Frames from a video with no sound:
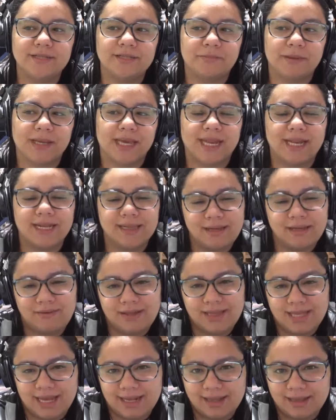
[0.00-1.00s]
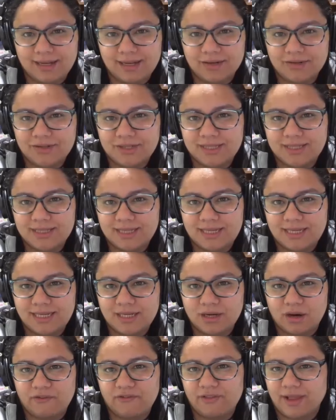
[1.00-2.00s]
but kind of leaving that little seed
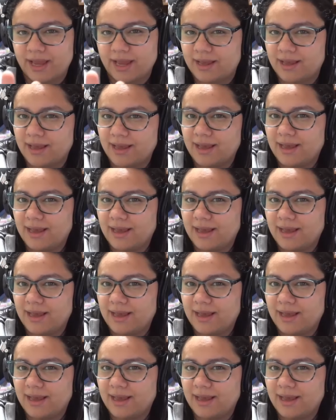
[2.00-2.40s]
of, like,